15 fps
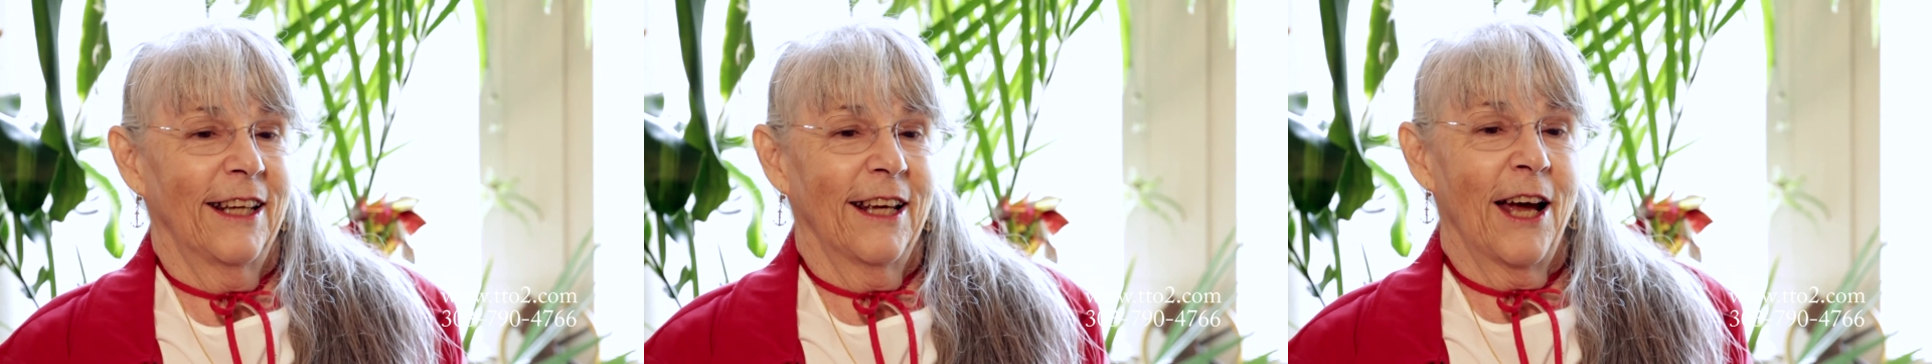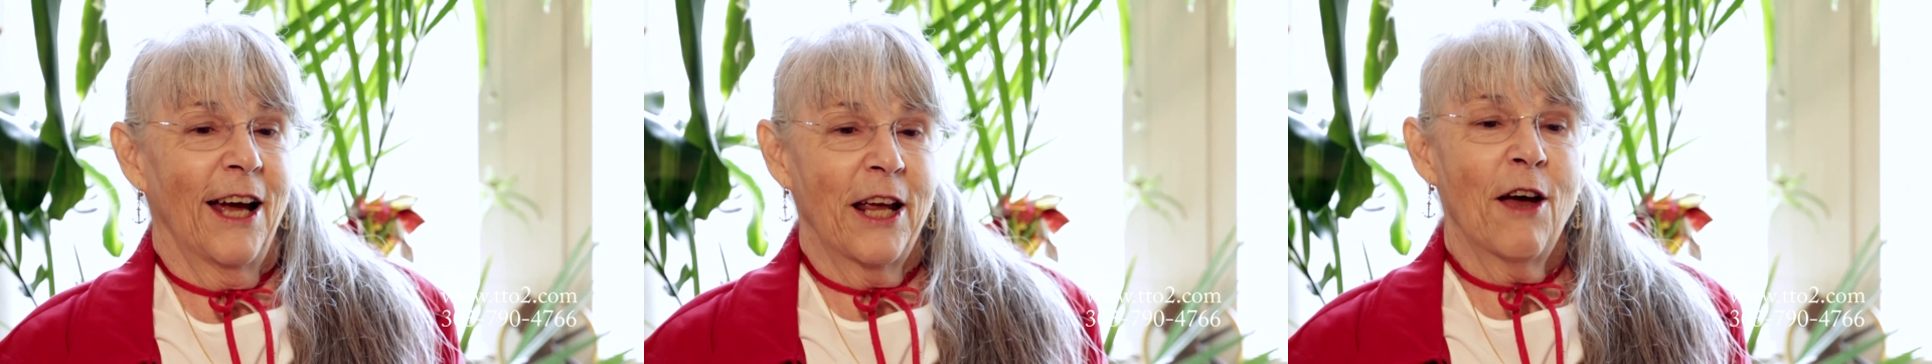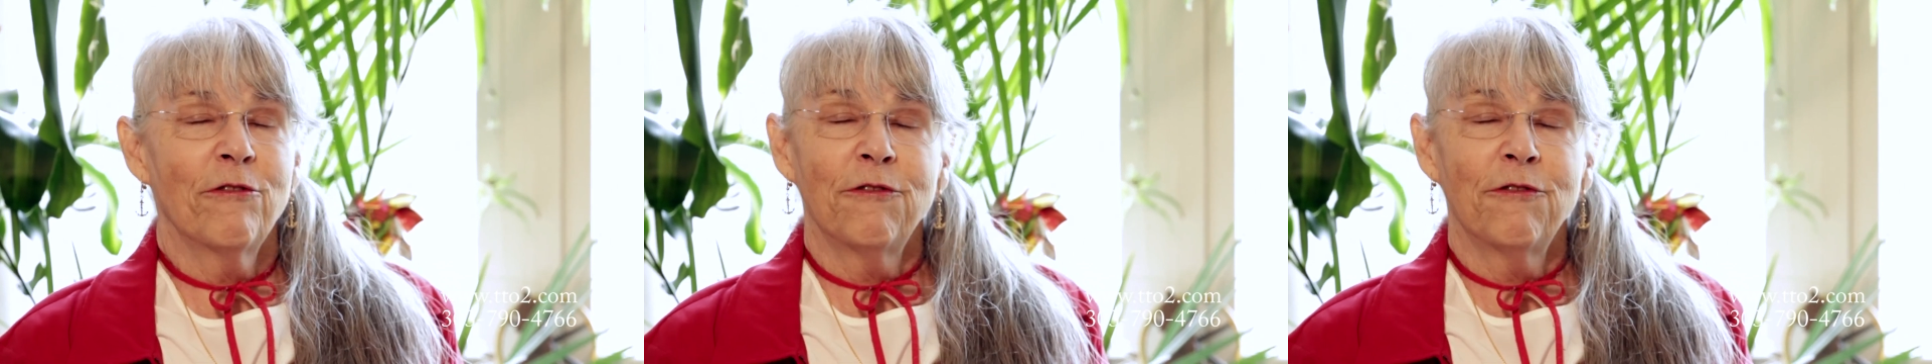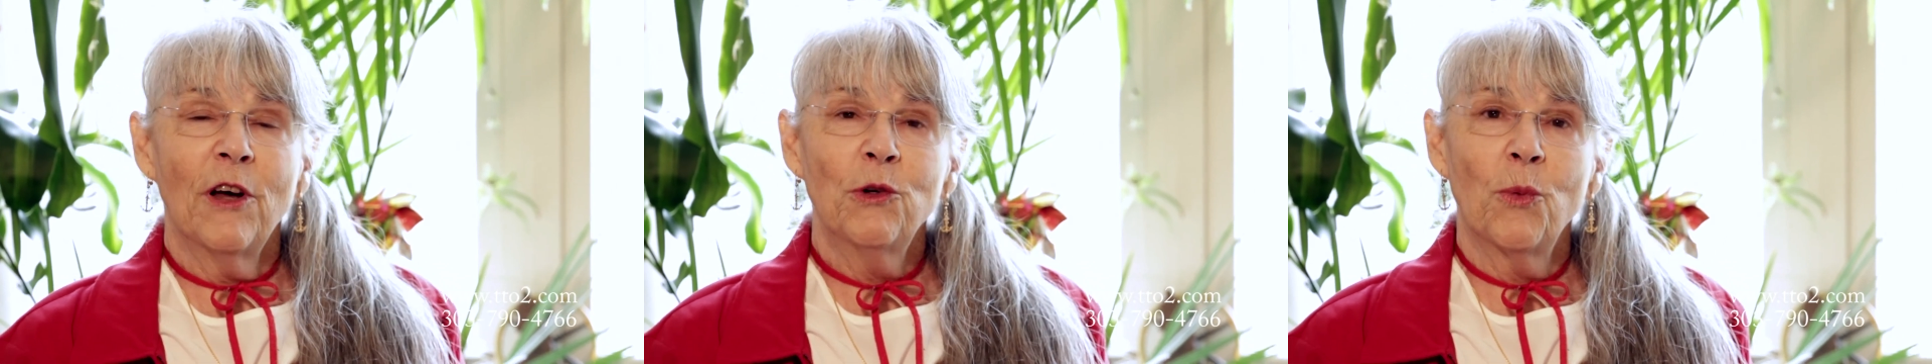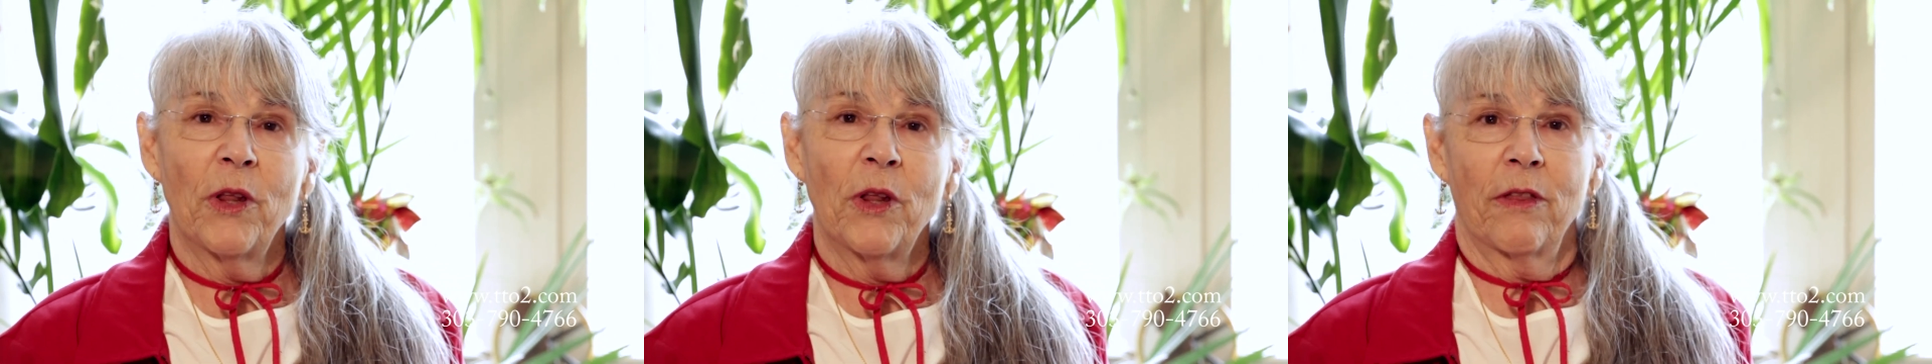I have
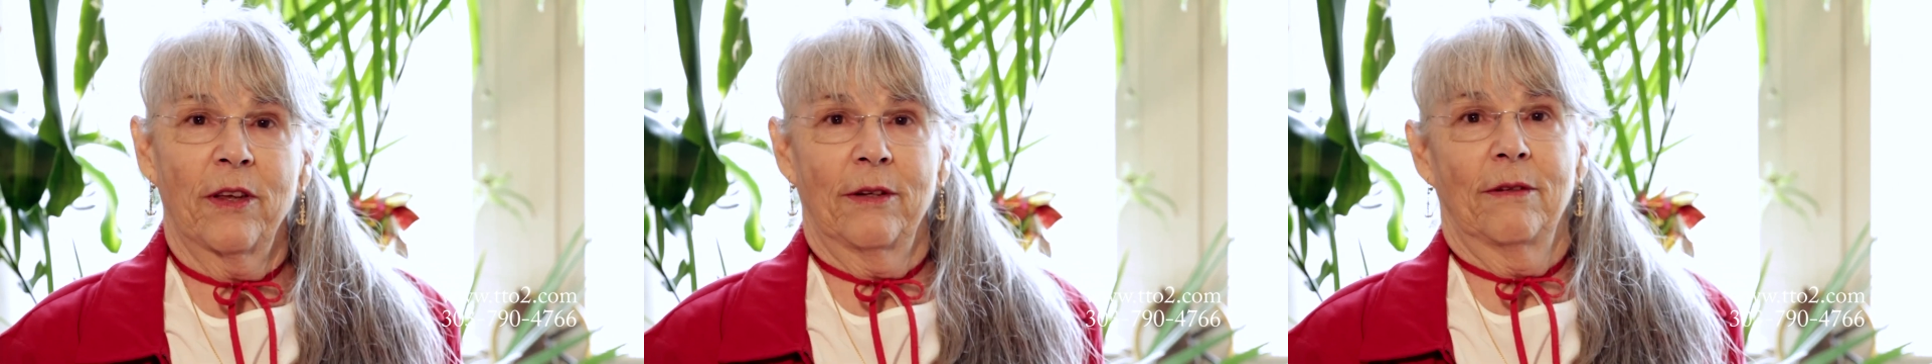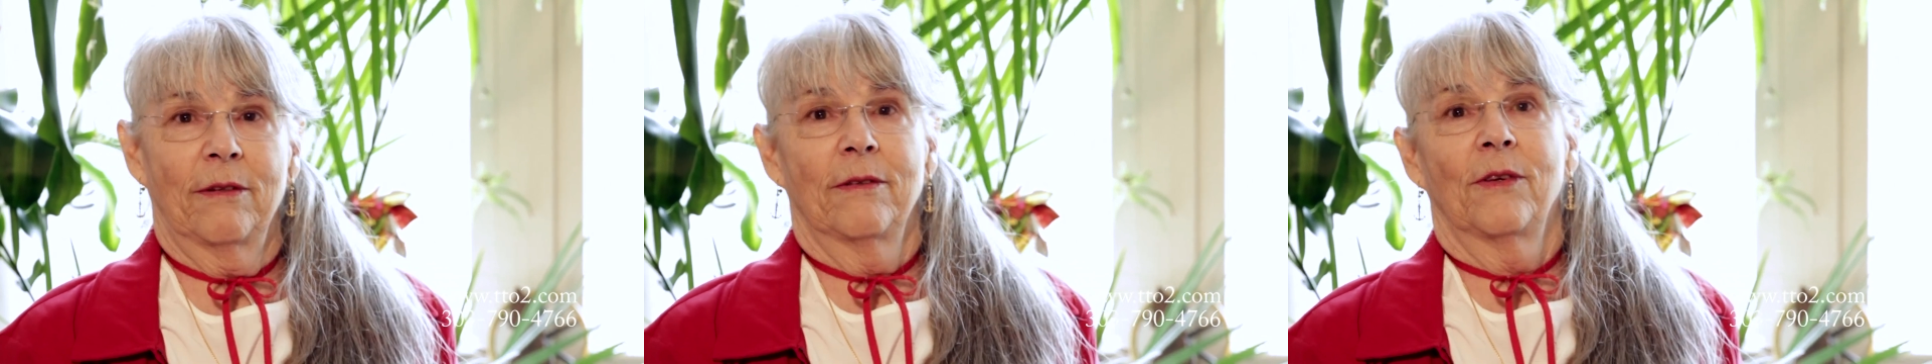fun with it.